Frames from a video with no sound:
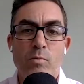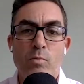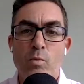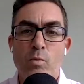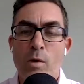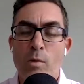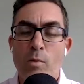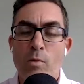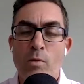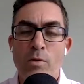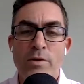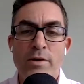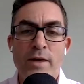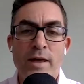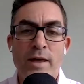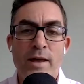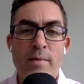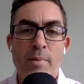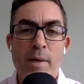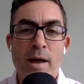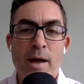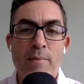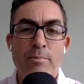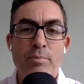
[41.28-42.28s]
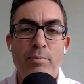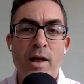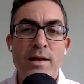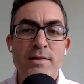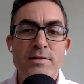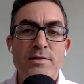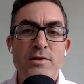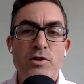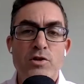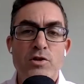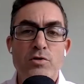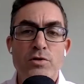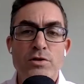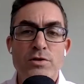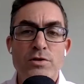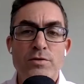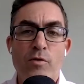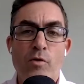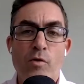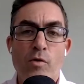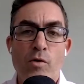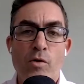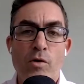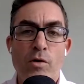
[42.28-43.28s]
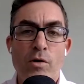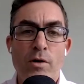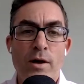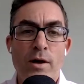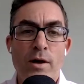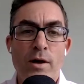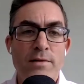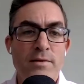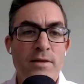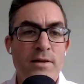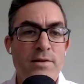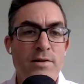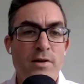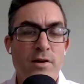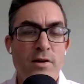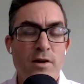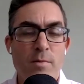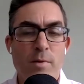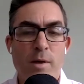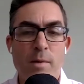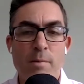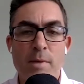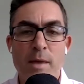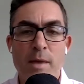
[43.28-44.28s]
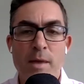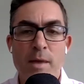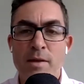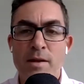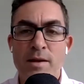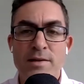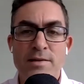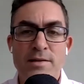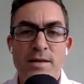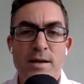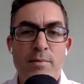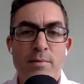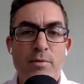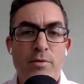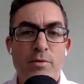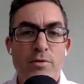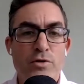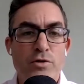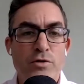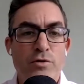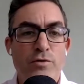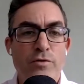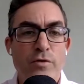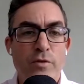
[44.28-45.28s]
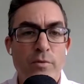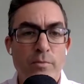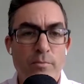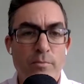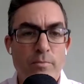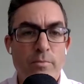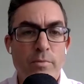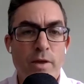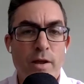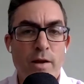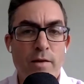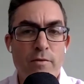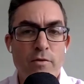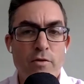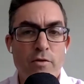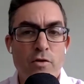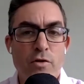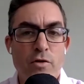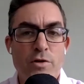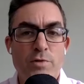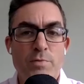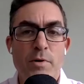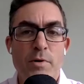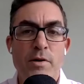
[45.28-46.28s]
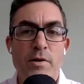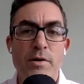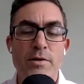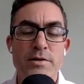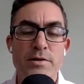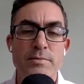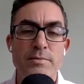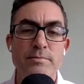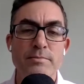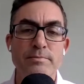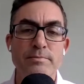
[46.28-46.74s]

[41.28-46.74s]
what were data pipelines used for, and talk about maybe an example or two from kind of your experience.